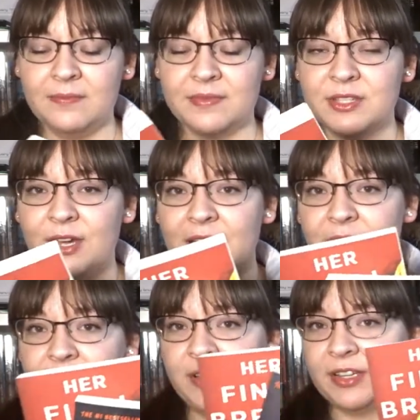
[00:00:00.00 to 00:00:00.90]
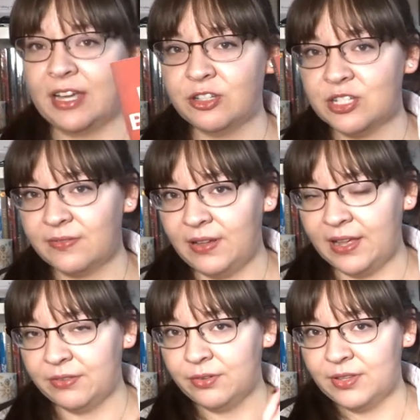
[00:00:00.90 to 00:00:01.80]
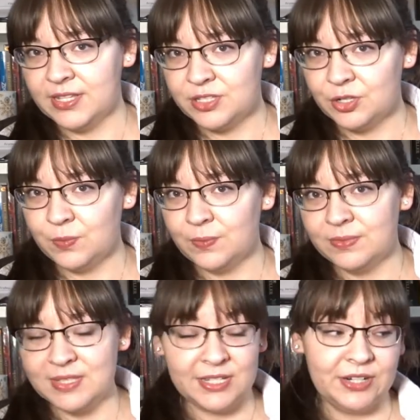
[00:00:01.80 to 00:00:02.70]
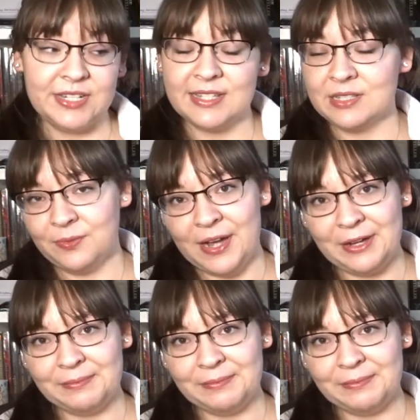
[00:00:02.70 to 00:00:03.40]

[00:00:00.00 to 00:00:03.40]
so I have a feeling I'll just fly through these two series as well.